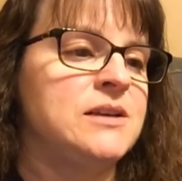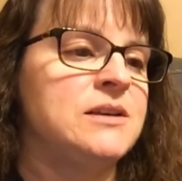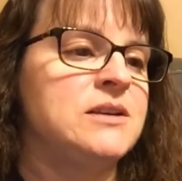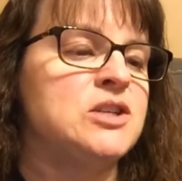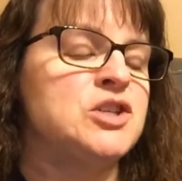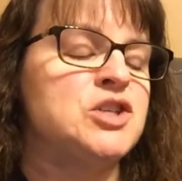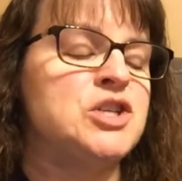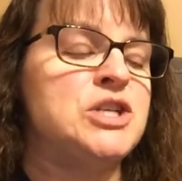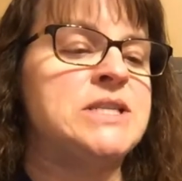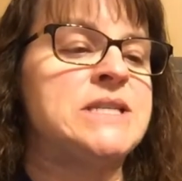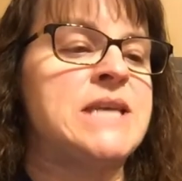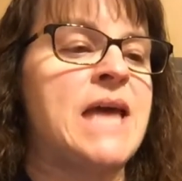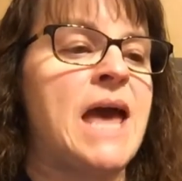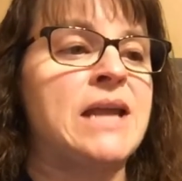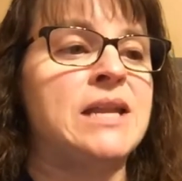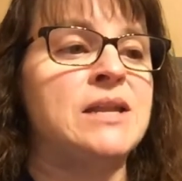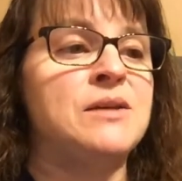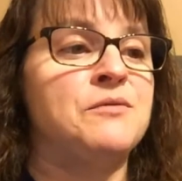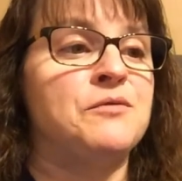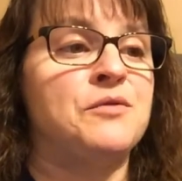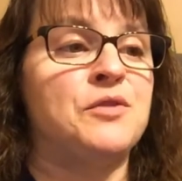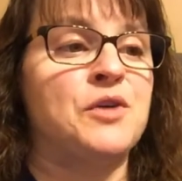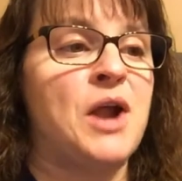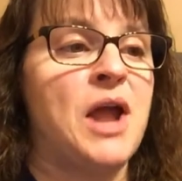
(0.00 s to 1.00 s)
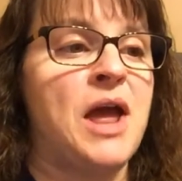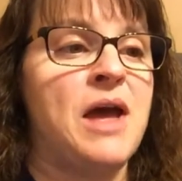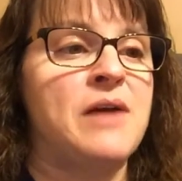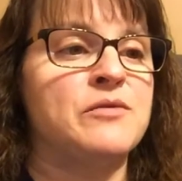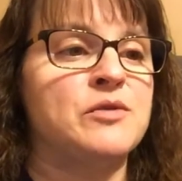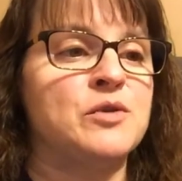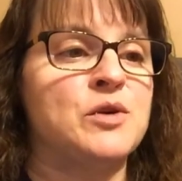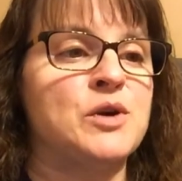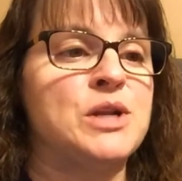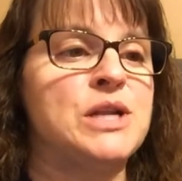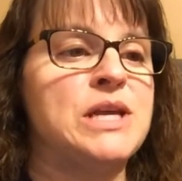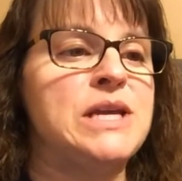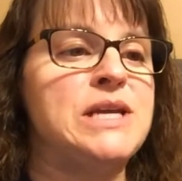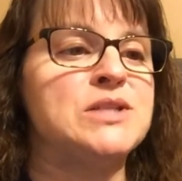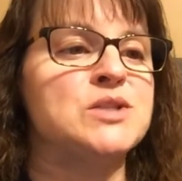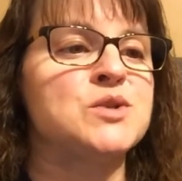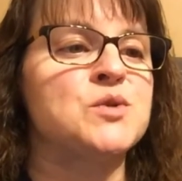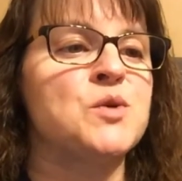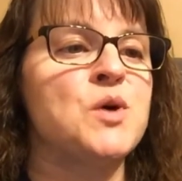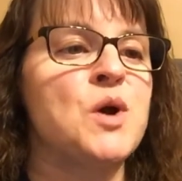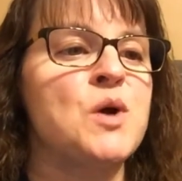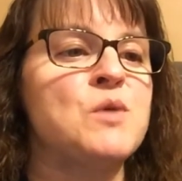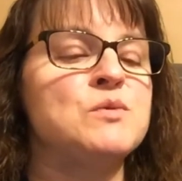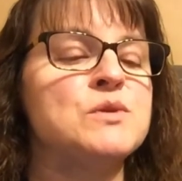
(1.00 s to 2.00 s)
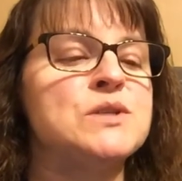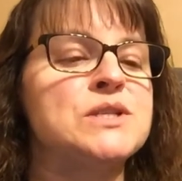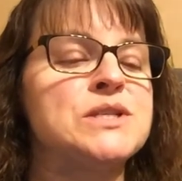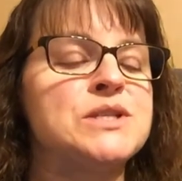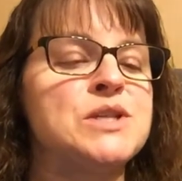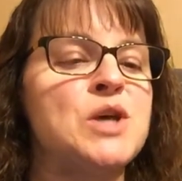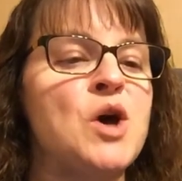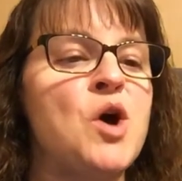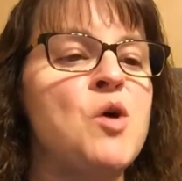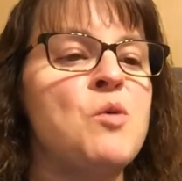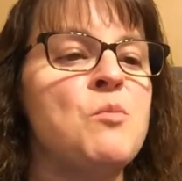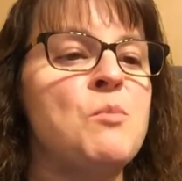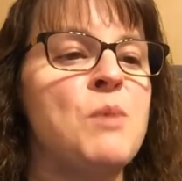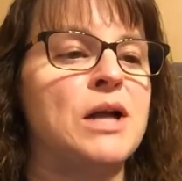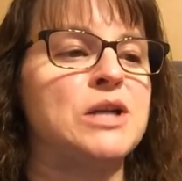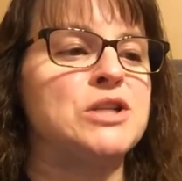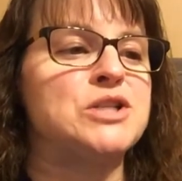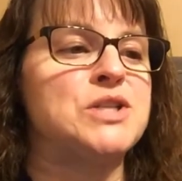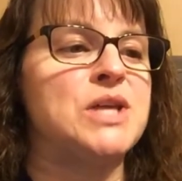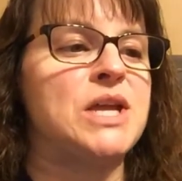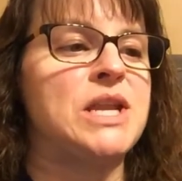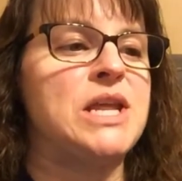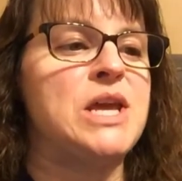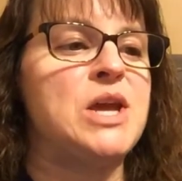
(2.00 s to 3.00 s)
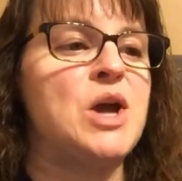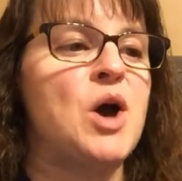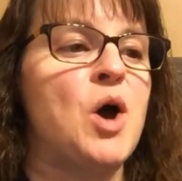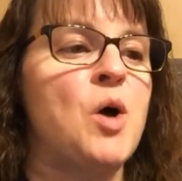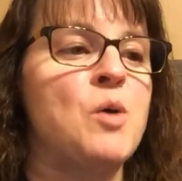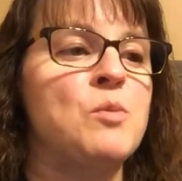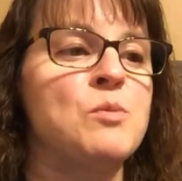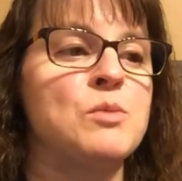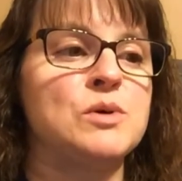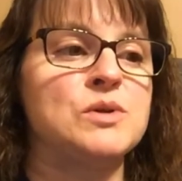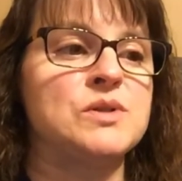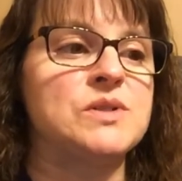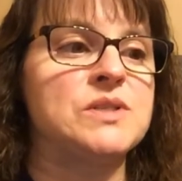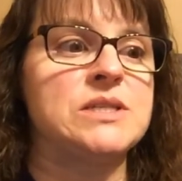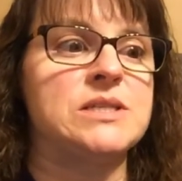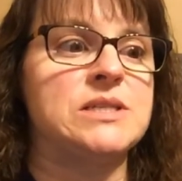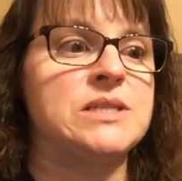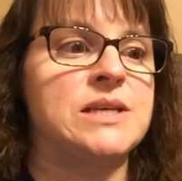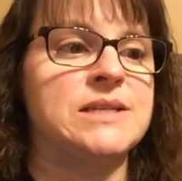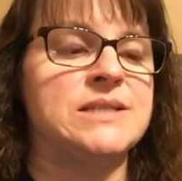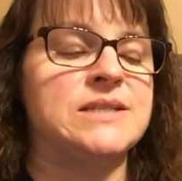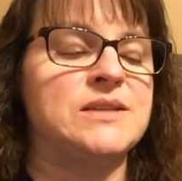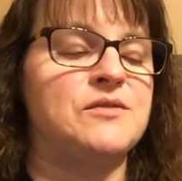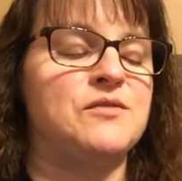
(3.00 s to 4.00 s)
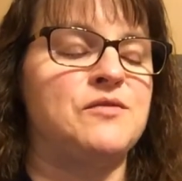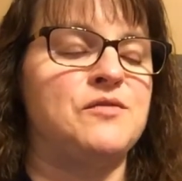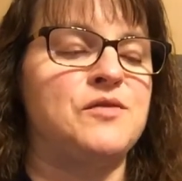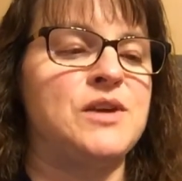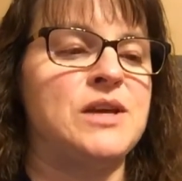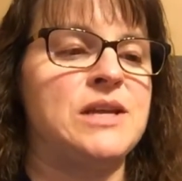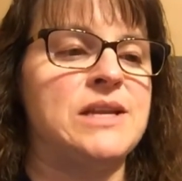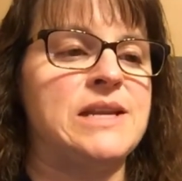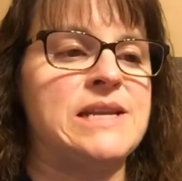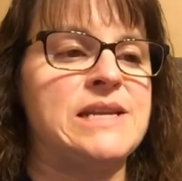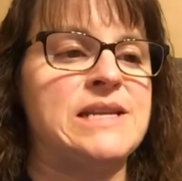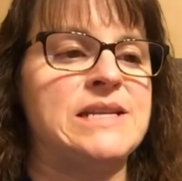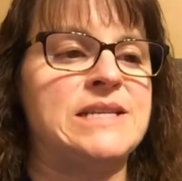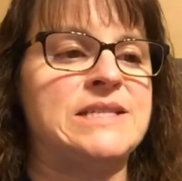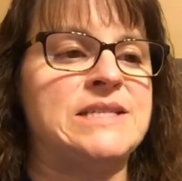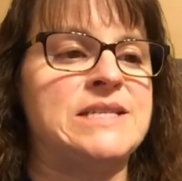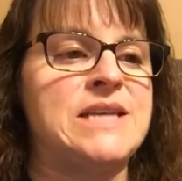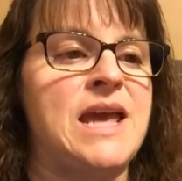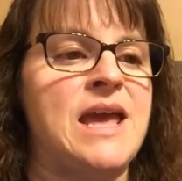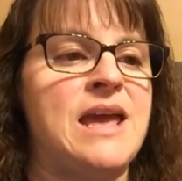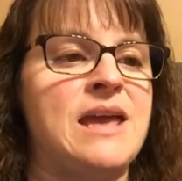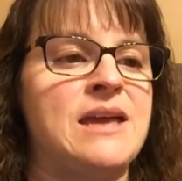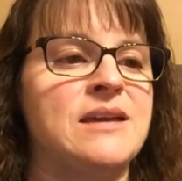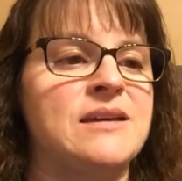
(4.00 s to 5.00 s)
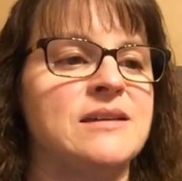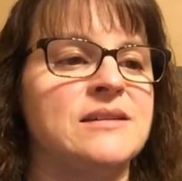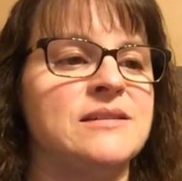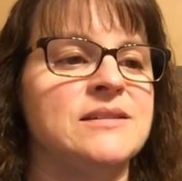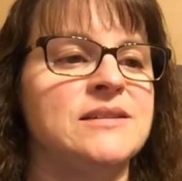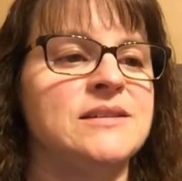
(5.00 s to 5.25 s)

She's had him forever, and he's grown so much that he almost doesn't fit in his tank.